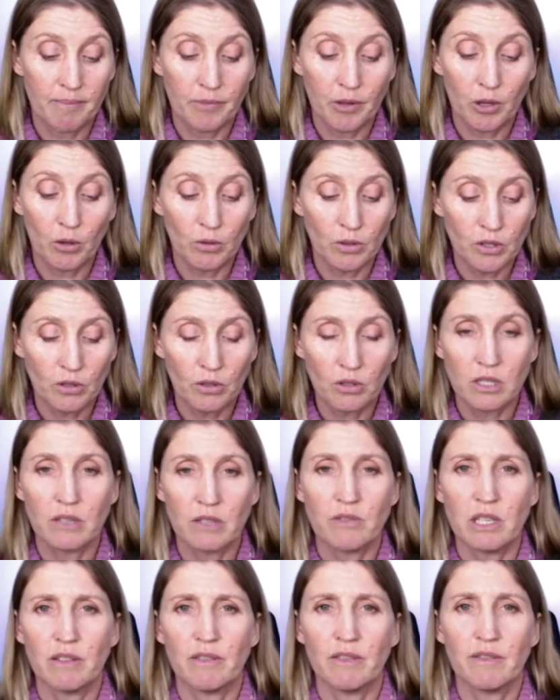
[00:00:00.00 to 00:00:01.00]
all sorts of
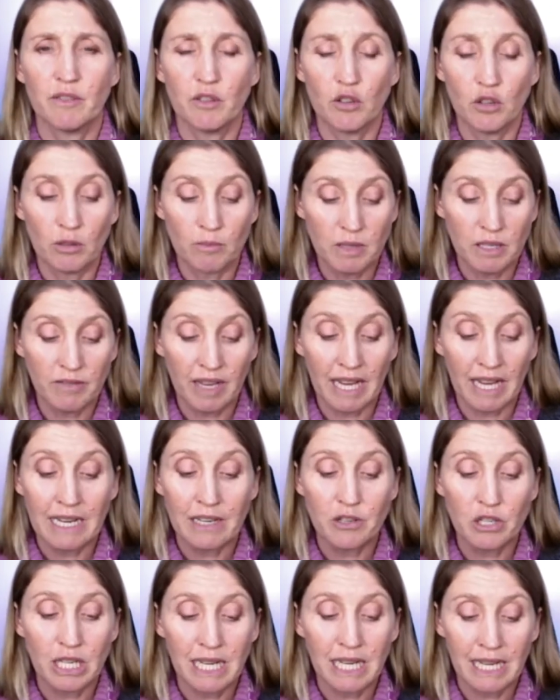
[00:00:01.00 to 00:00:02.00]
different forms of
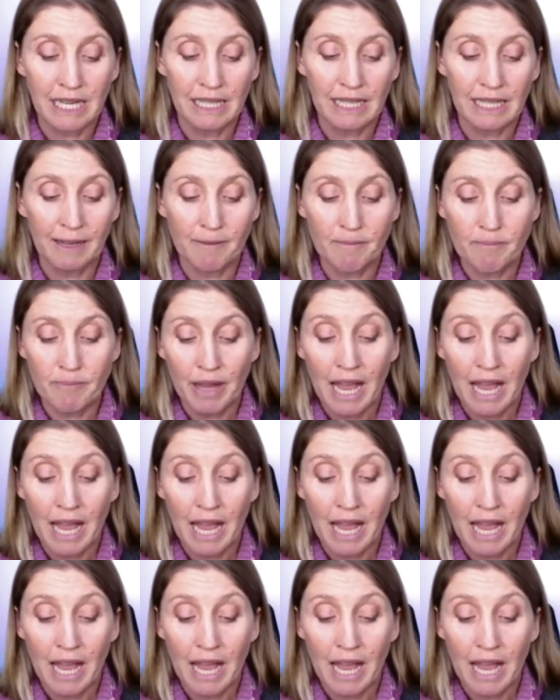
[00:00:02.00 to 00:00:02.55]
energy healing,